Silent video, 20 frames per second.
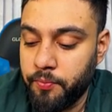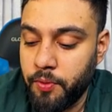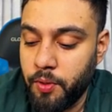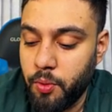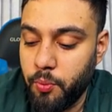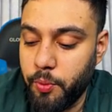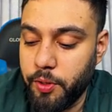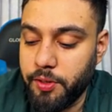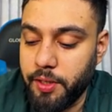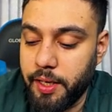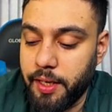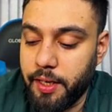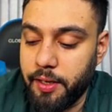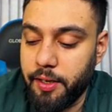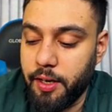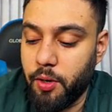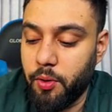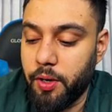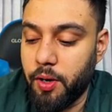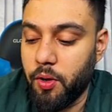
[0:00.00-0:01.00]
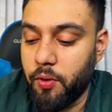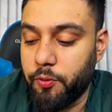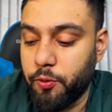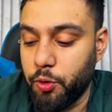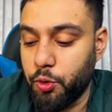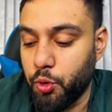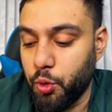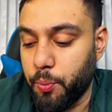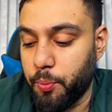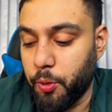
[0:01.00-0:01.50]
which I can round it off to
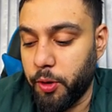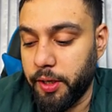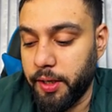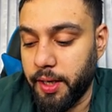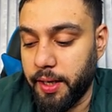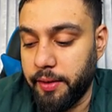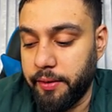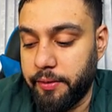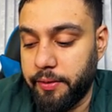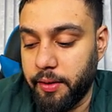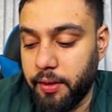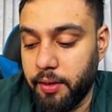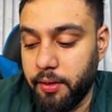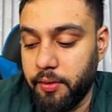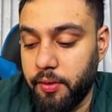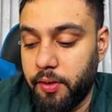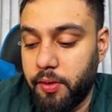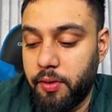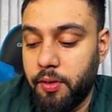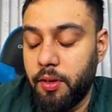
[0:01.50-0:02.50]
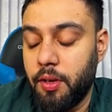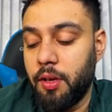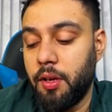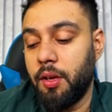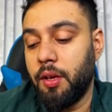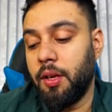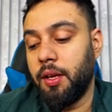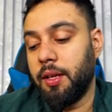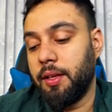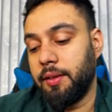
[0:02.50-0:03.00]
2.9 seconds.
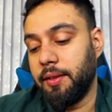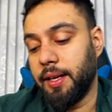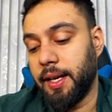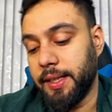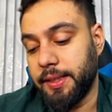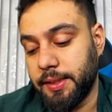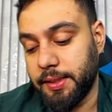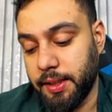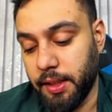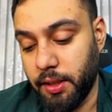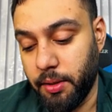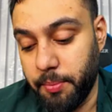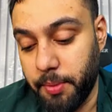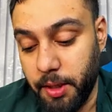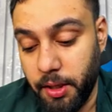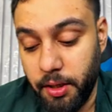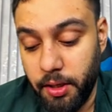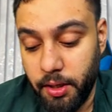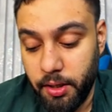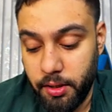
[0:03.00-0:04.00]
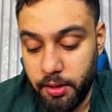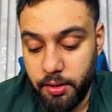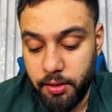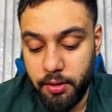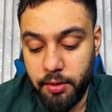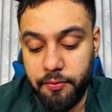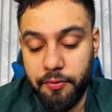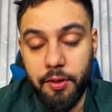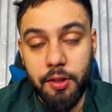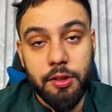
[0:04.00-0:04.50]
That's going to be the
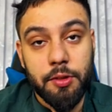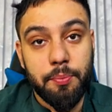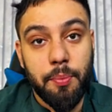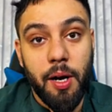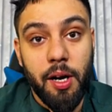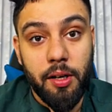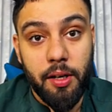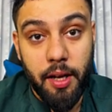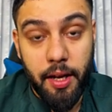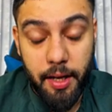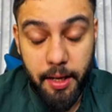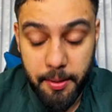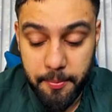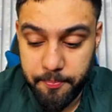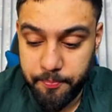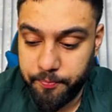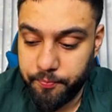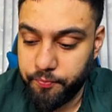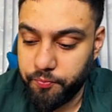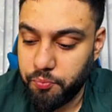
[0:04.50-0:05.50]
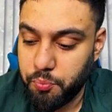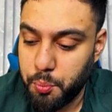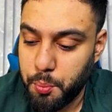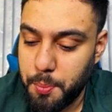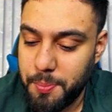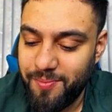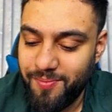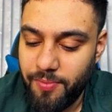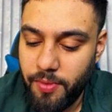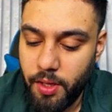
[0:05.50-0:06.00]
first part A.
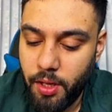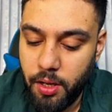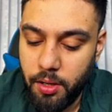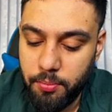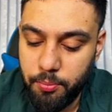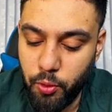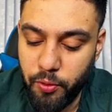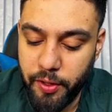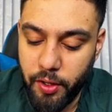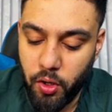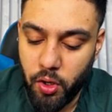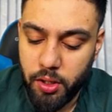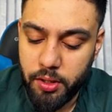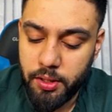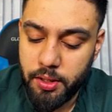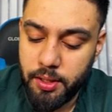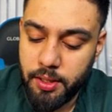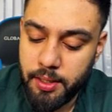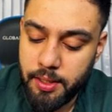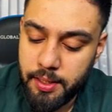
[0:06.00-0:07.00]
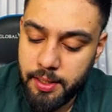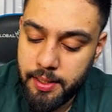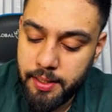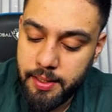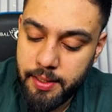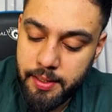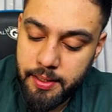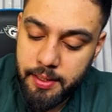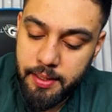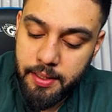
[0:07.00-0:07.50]
Moving on.
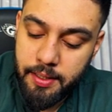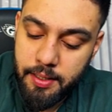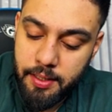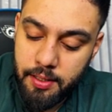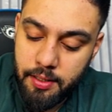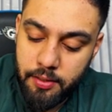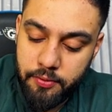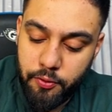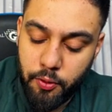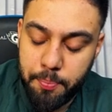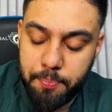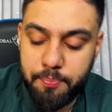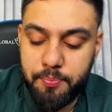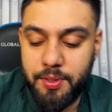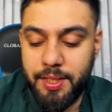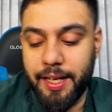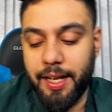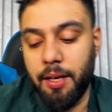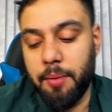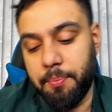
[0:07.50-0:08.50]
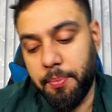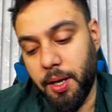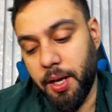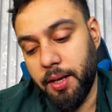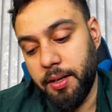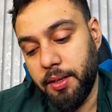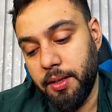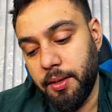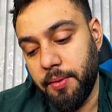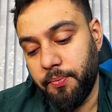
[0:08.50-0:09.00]
For second
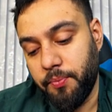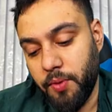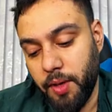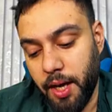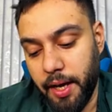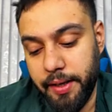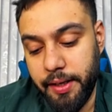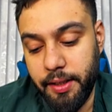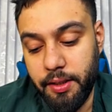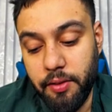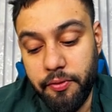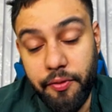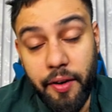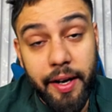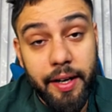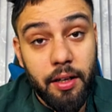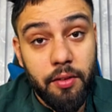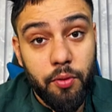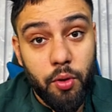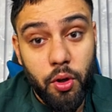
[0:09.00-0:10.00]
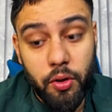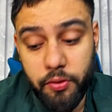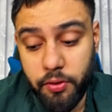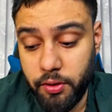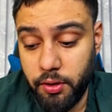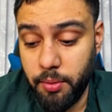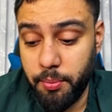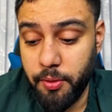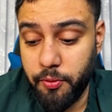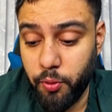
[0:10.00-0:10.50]
part, I need the final
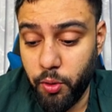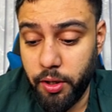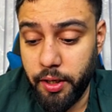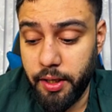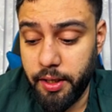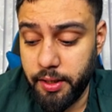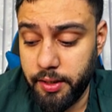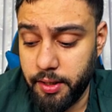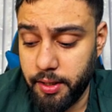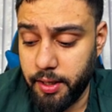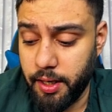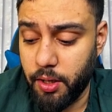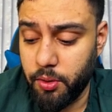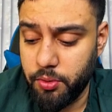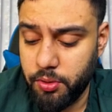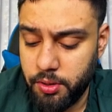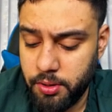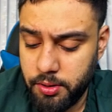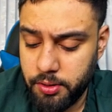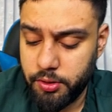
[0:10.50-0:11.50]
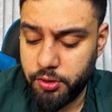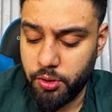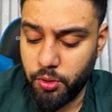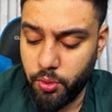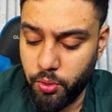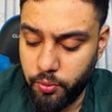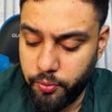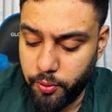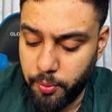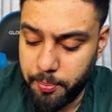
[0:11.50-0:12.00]
velocity before hitting the ground.
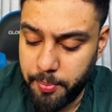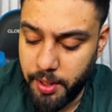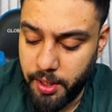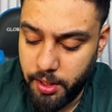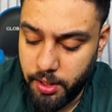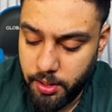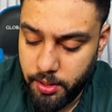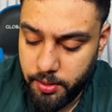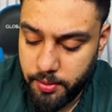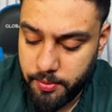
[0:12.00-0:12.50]
So for B,